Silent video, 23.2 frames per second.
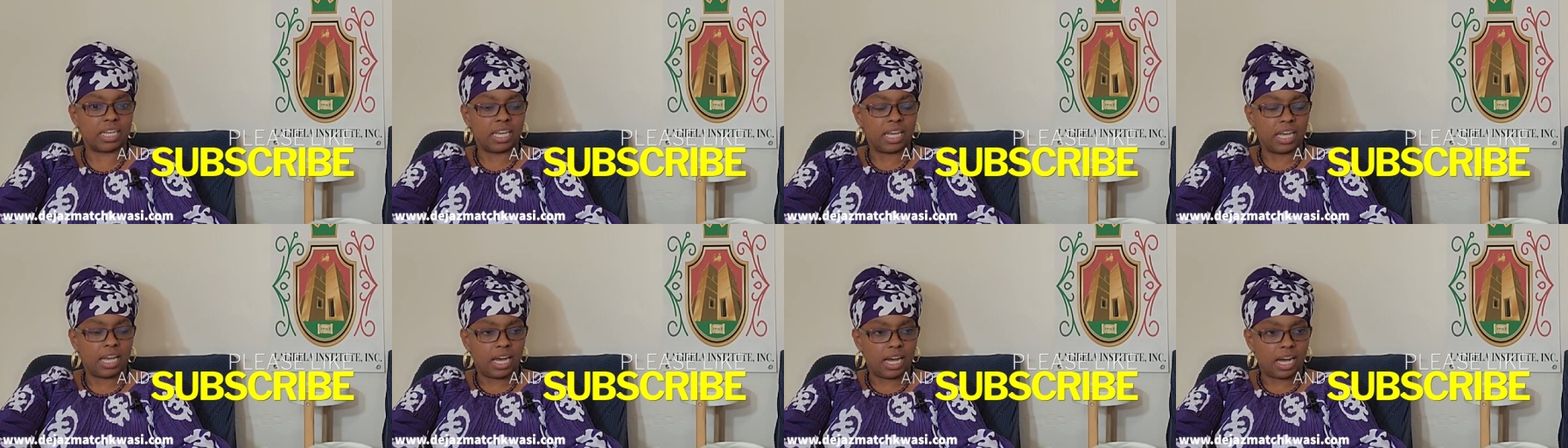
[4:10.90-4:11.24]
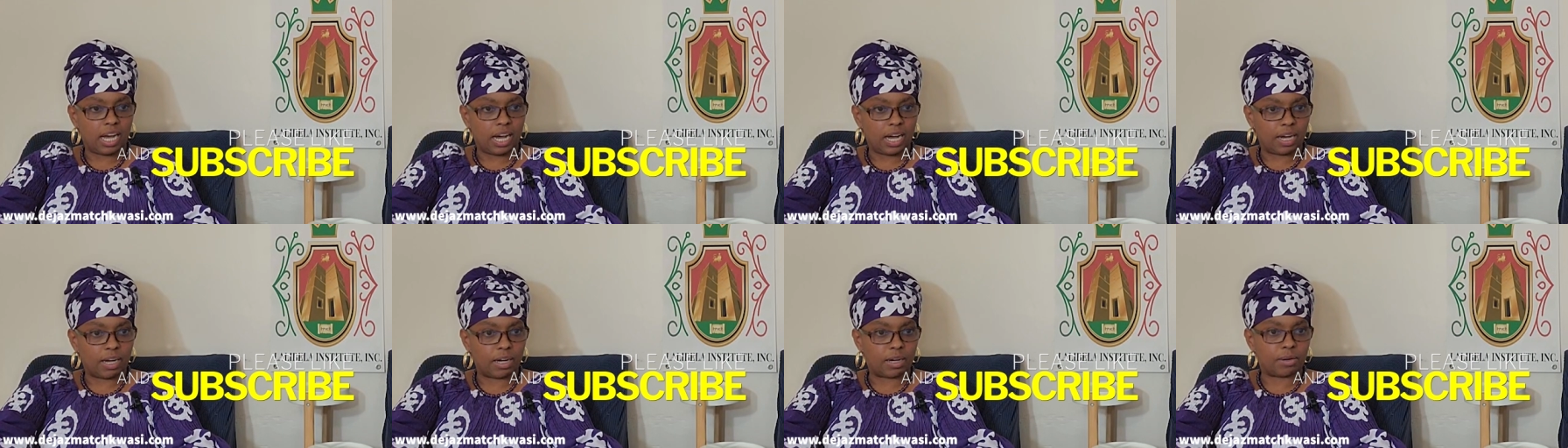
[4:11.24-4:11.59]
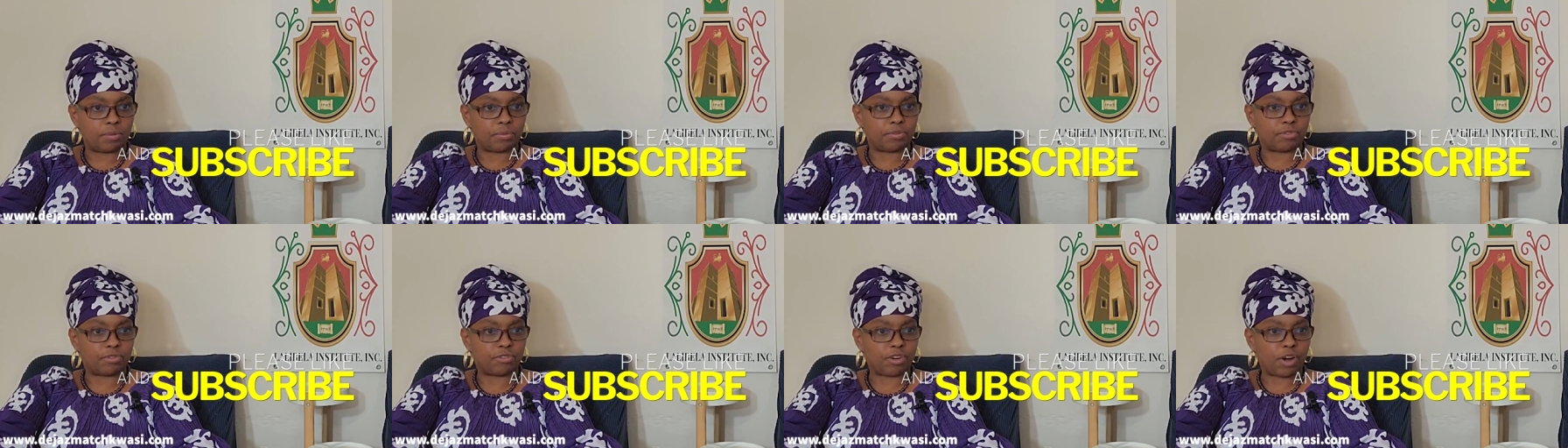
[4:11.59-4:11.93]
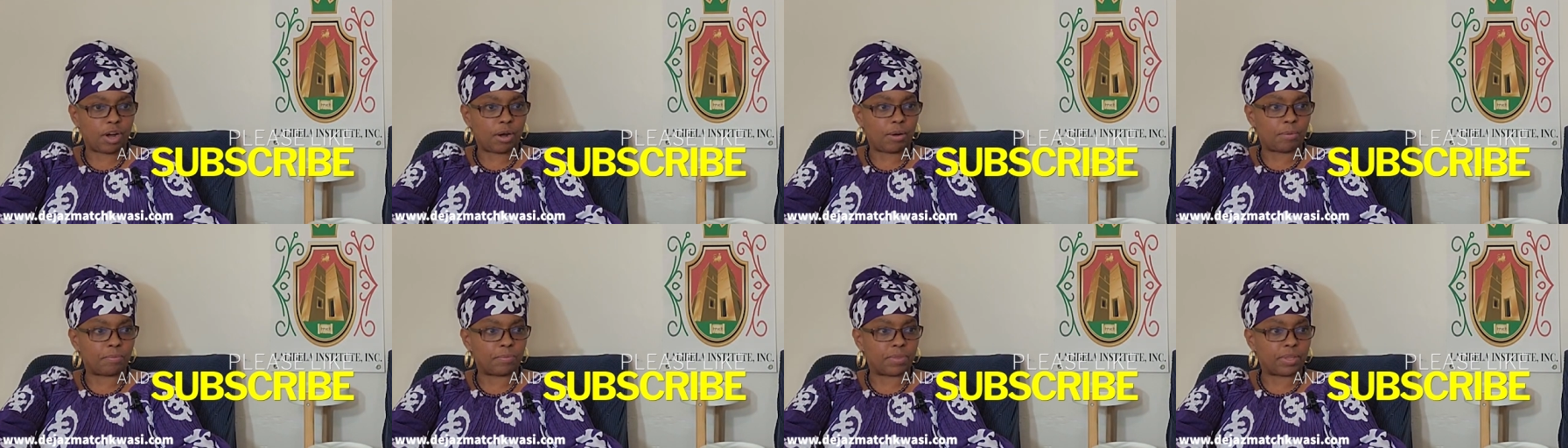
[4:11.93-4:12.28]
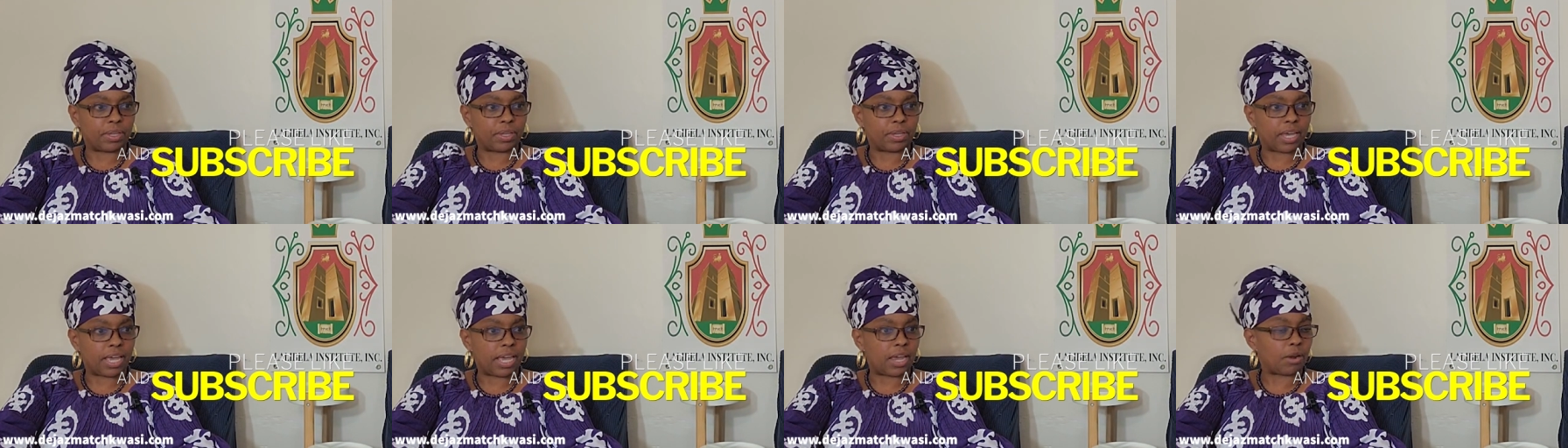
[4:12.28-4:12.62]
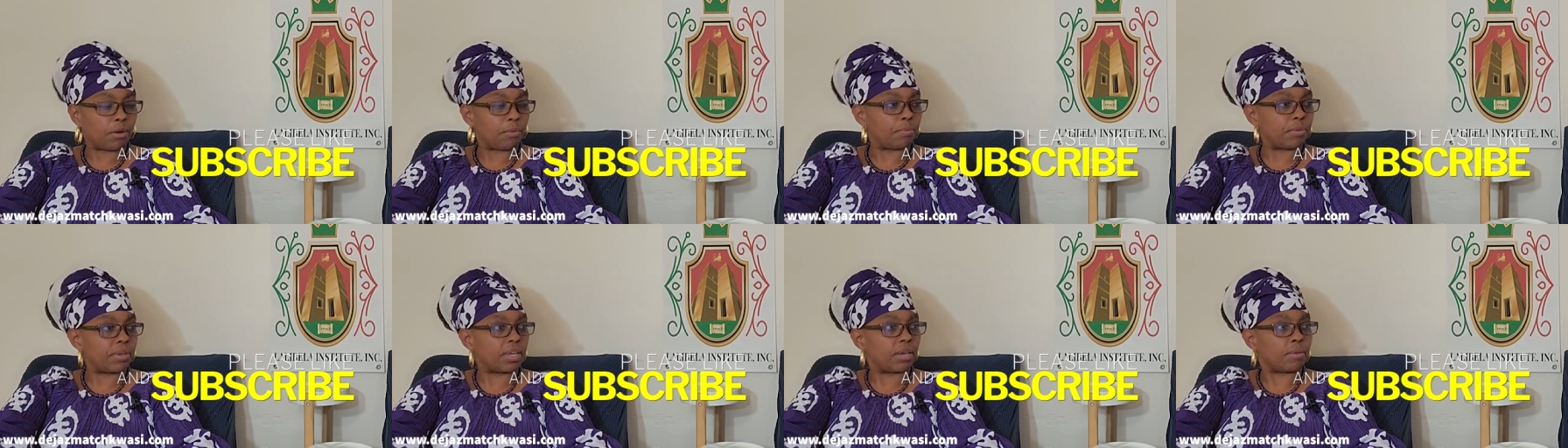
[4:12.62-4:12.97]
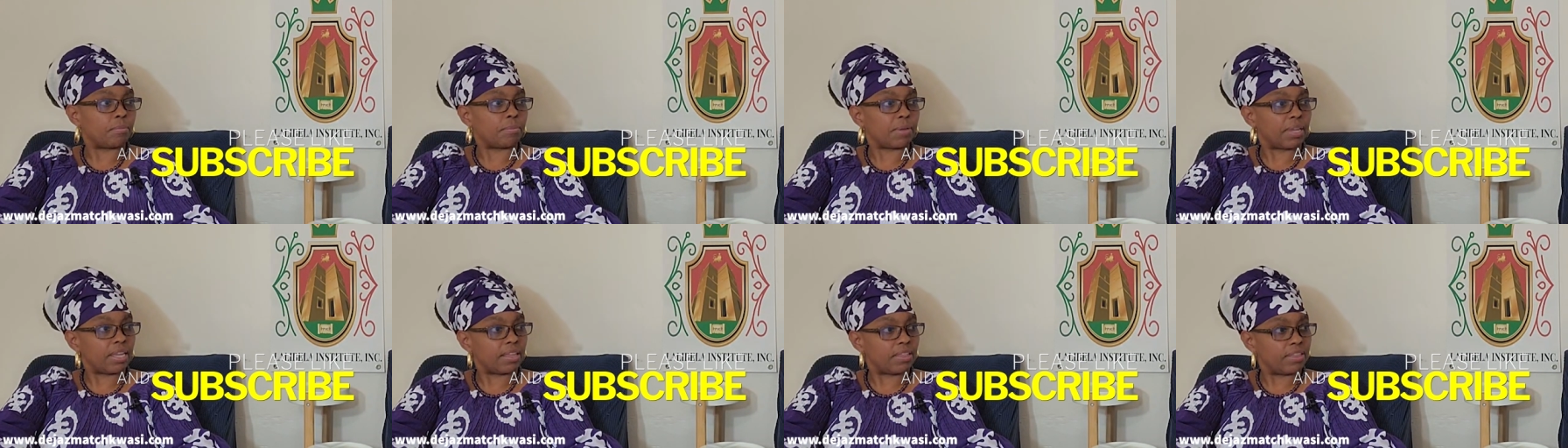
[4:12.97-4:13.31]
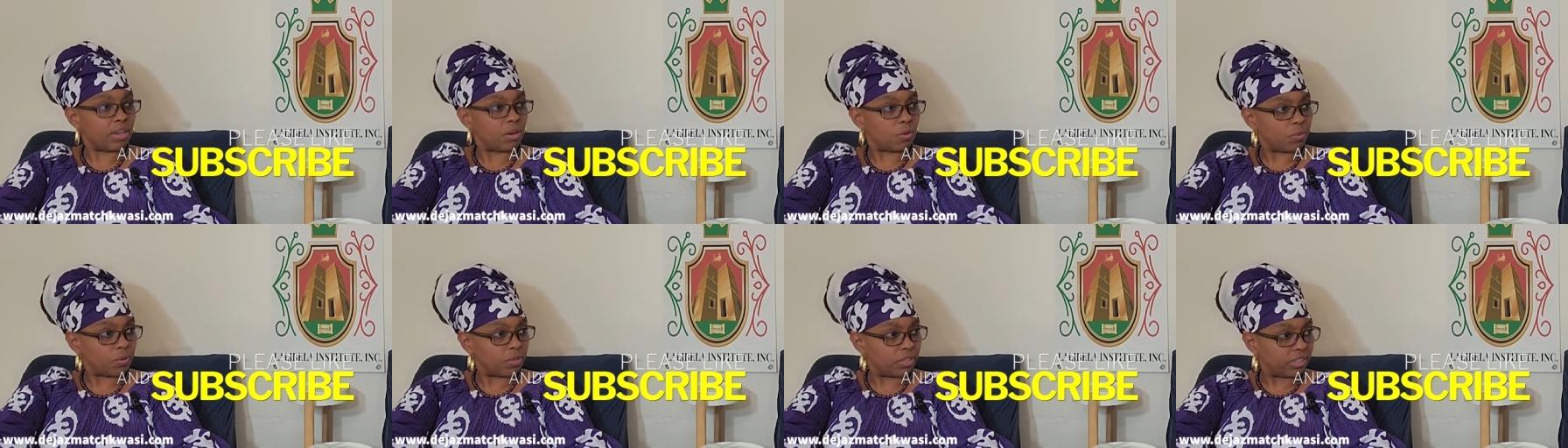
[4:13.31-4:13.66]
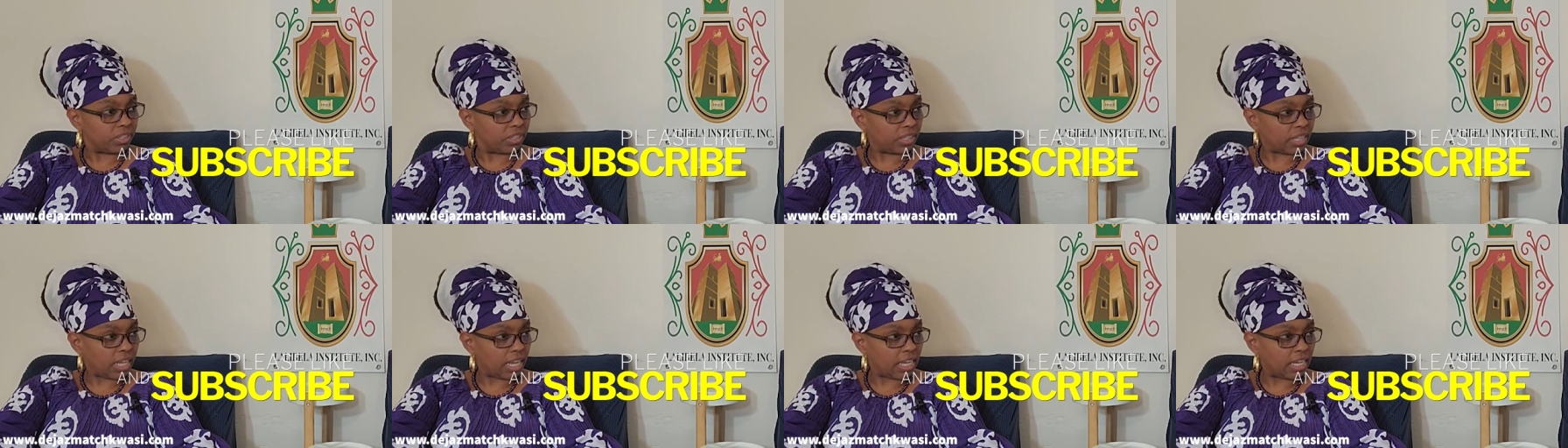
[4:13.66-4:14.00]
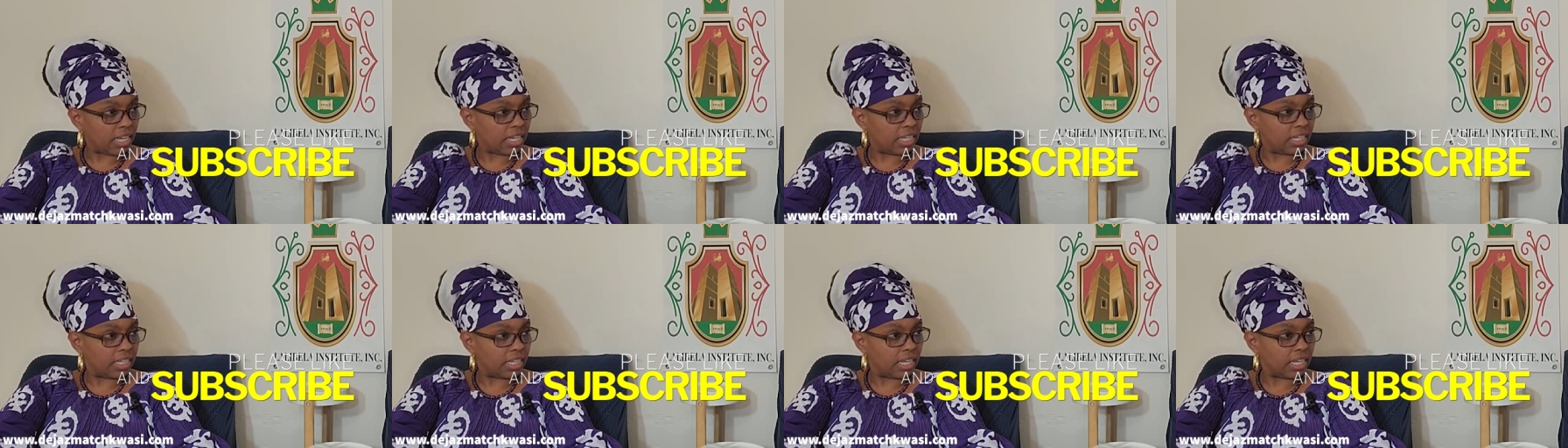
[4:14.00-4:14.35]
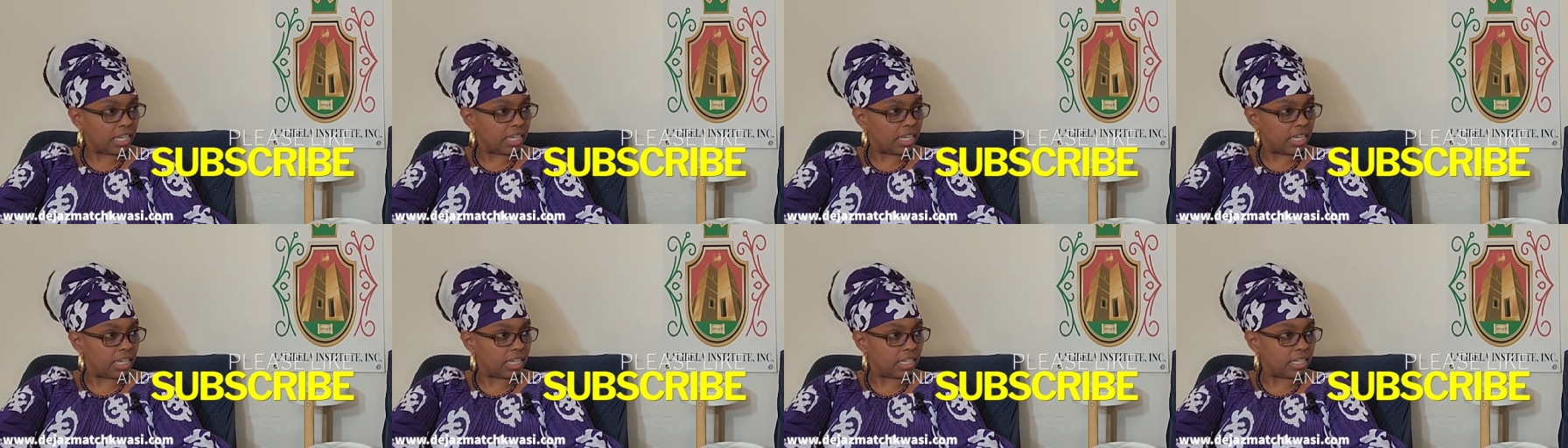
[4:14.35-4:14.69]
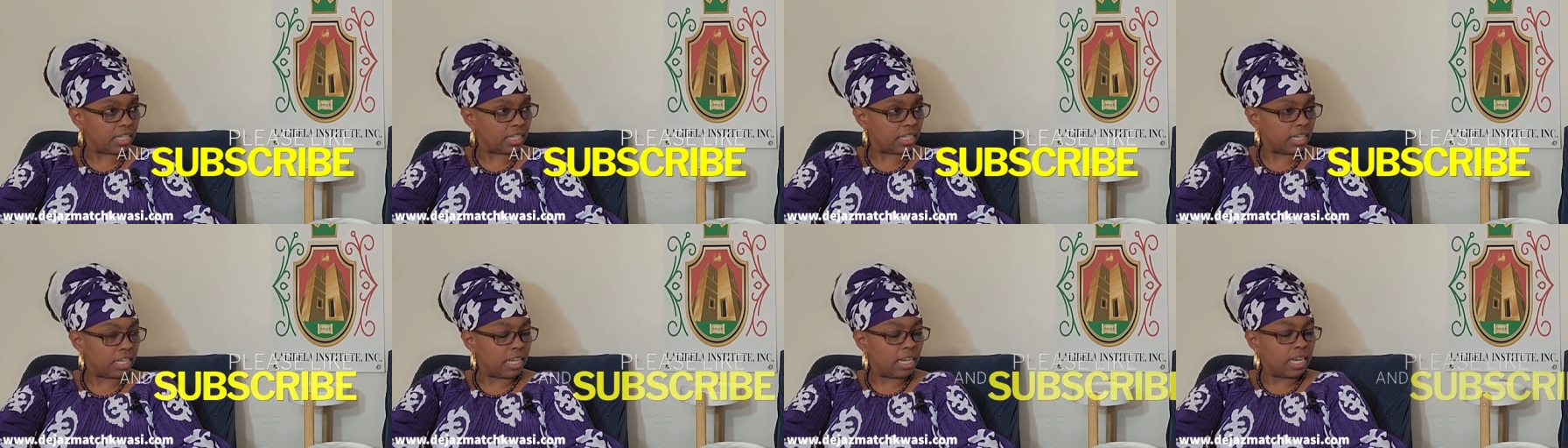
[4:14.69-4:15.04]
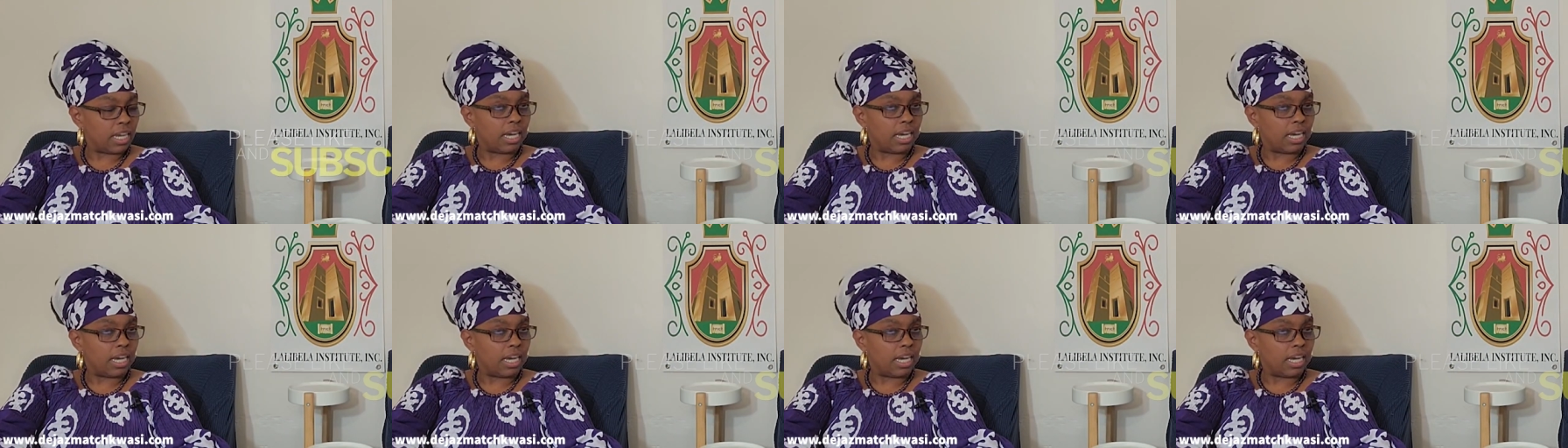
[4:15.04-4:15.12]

yes. um, from the Airbnb that we're staying mm-hmm. in.